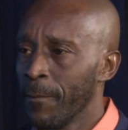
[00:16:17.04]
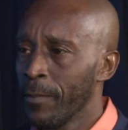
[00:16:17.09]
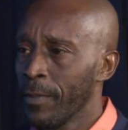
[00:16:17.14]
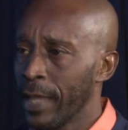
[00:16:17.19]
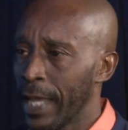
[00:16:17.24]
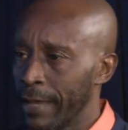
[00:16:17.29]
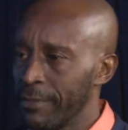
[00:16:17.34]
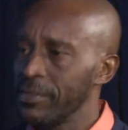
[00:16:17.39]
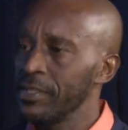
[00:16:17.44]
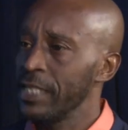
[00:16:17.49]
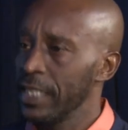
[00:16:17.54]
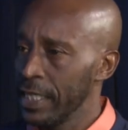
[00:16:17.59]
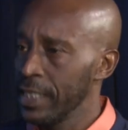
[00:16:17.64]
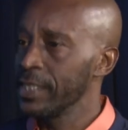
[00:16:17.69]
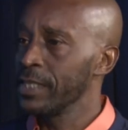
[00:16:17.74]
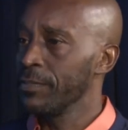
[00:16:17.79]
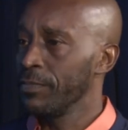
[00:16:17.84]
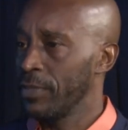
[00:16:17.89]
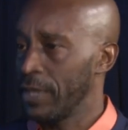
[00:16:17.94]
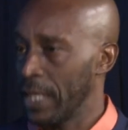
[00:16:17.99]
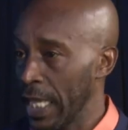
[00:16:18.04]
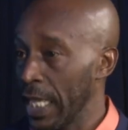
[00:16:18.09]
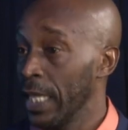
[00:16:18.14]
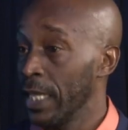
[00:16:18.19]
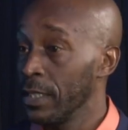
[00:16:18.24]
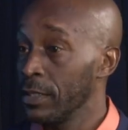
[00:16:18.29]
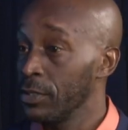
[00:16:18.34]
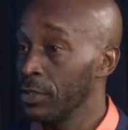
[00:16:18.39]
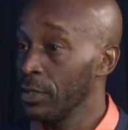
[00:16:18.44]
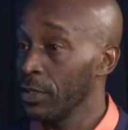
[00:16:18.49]
things. I've seen some things,
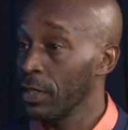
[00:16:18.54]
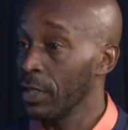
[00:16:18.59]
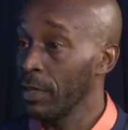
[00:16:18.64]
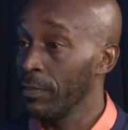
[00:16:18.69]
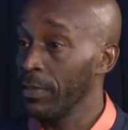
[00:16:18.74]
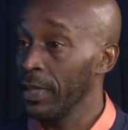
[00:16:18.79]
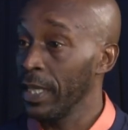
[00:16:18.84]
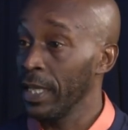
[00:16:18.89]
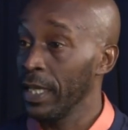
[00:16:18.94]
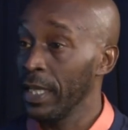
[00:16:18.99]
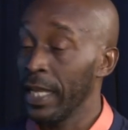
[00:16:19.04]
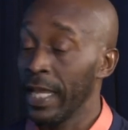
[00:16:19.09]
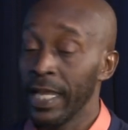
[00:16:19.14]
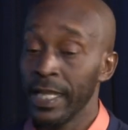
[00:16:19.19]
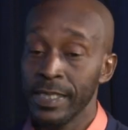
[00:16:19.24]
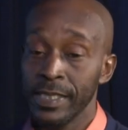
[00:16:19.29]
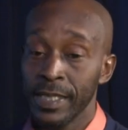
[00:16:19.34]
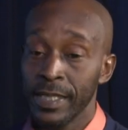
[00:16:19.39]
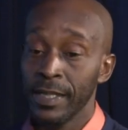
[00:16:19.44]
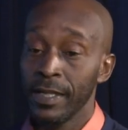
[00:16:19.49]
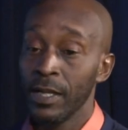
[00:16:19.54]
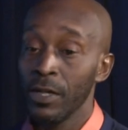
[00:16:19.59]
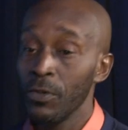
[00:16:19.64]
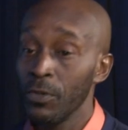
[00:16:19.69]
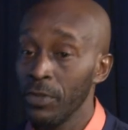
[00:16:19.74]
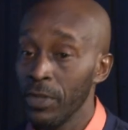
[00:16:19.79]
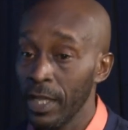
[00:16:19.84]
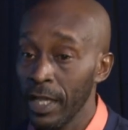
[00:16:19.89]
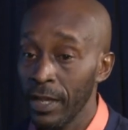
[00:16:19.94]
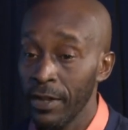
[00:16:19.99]
absolutely. You know what I mean? And to go
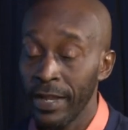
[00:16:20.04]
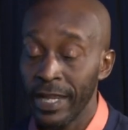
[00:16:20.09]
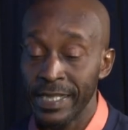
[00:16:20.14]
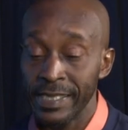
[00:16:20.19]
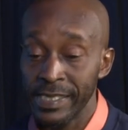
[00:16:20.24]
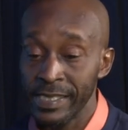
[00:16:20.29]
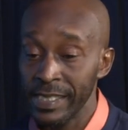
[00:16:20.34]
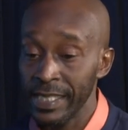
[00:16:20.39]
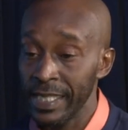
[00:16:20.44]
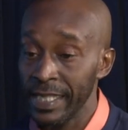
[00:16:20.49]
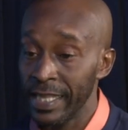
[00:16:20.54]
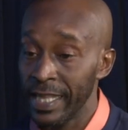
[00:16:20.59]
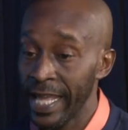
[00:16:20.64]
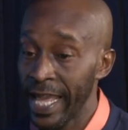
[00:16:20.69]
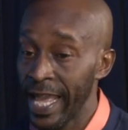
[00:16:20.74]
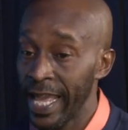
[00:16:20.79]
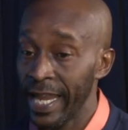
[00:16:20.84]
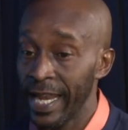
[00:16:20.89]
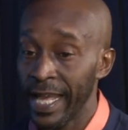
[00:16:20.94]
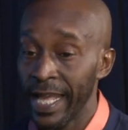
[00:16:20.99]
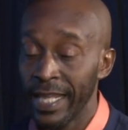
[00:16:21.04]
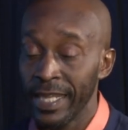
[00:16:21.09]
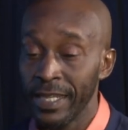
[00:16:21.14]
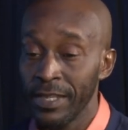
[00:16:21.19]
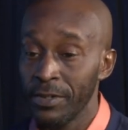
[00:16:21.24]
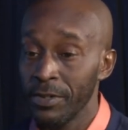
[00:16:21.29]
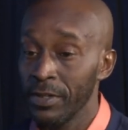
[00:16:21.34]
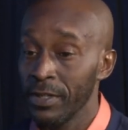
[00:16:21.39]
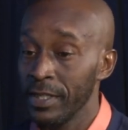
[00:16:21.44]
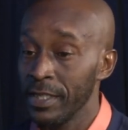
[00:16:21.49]
there and see that, I
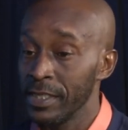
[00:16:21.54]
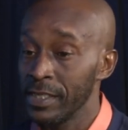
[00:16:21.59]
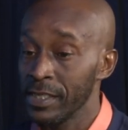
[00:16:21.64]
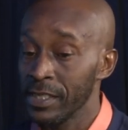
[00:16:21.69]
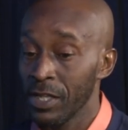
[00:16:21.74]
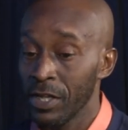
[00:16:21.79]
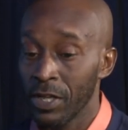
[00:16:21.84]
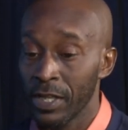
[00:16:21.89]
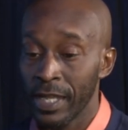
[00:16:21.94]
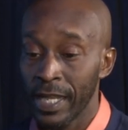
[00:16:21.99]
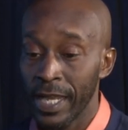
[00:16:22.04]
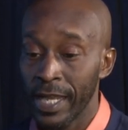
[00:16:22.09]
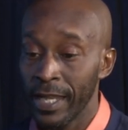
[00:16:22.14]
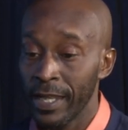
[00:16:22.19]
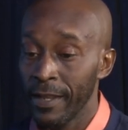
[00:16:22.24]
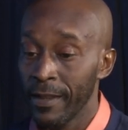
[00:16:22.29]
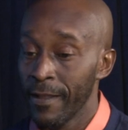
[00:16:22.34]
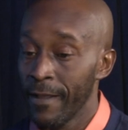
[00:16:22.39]
literally saw like